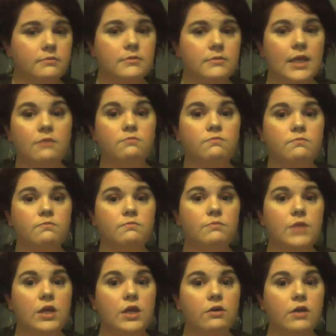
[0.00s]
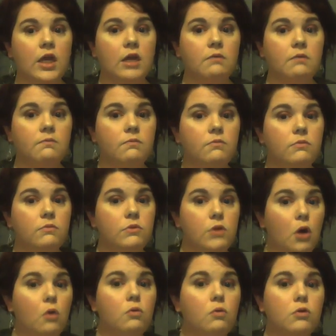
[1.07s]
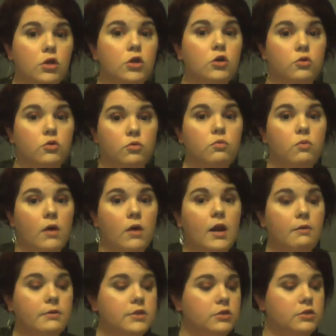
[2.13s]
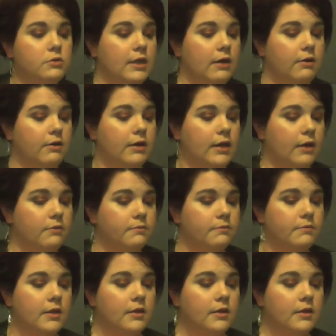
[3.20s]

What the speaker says: Like, literally, no clue what I would do without it now.